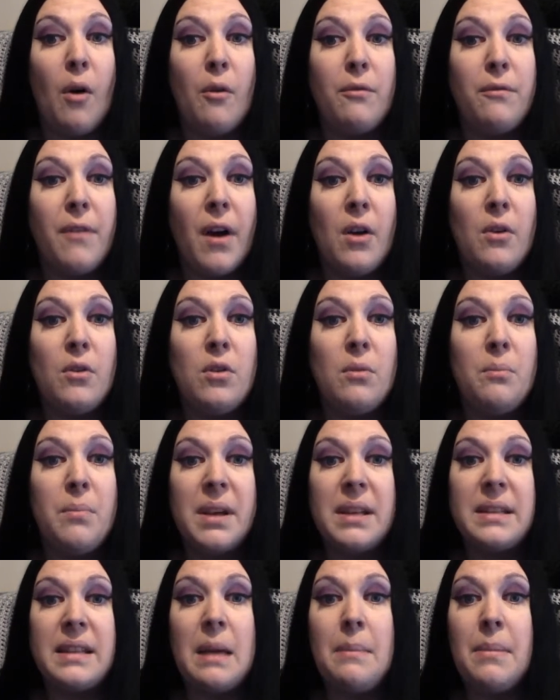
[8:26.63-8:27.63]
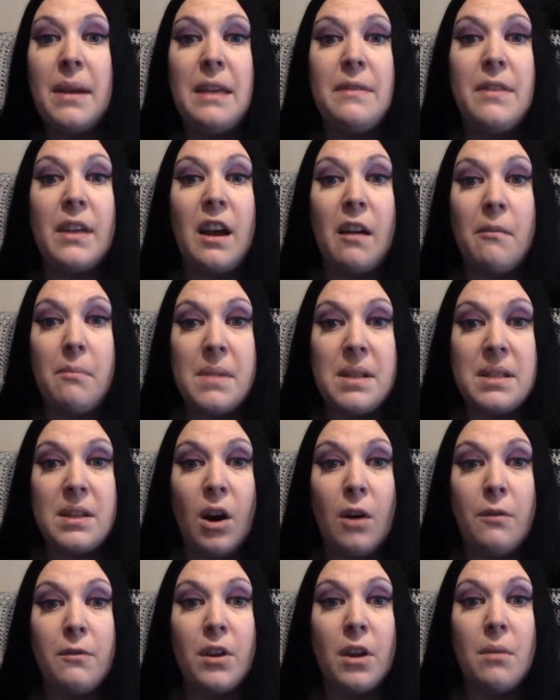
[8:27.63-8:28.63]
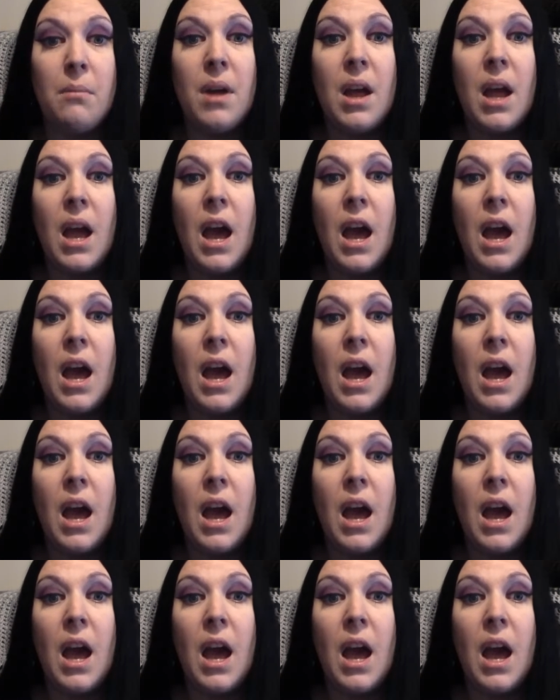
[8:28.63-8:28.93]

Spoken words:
phone because they believe the government's after them,